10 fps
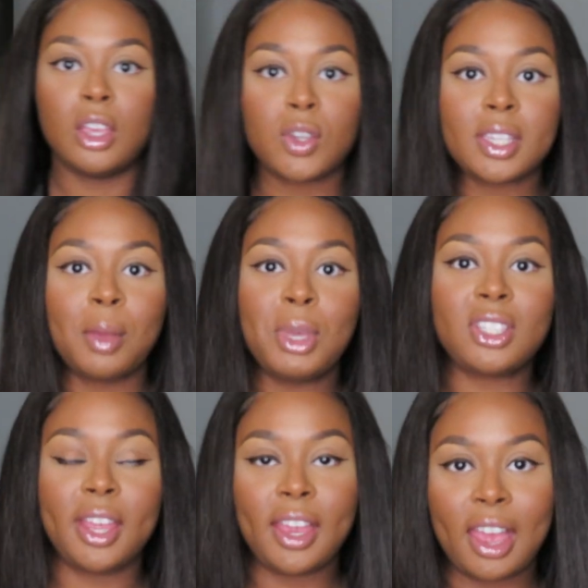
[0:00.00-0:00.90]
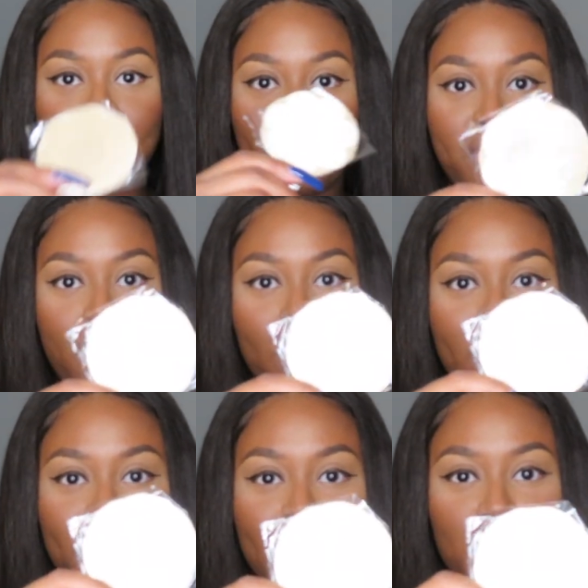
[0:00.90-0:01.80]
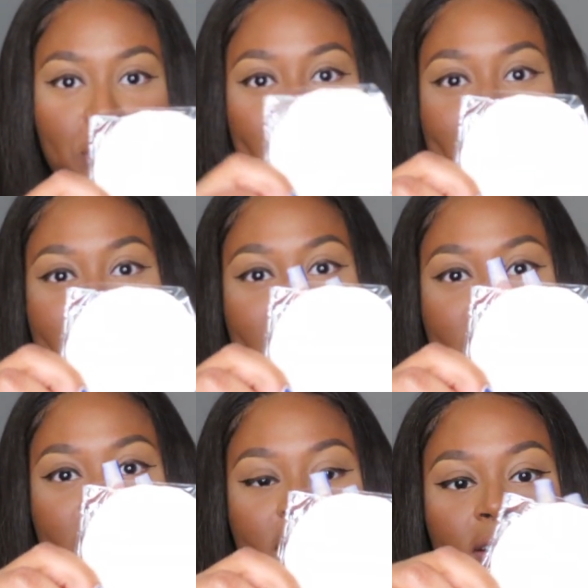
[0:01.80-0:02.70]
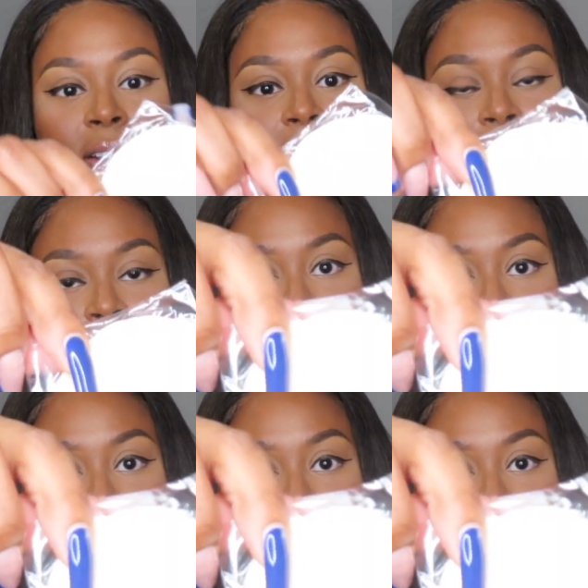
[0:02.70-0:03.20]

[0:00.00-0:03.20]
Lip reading: So as I mentioned, they gave me 4 of the new pasties here.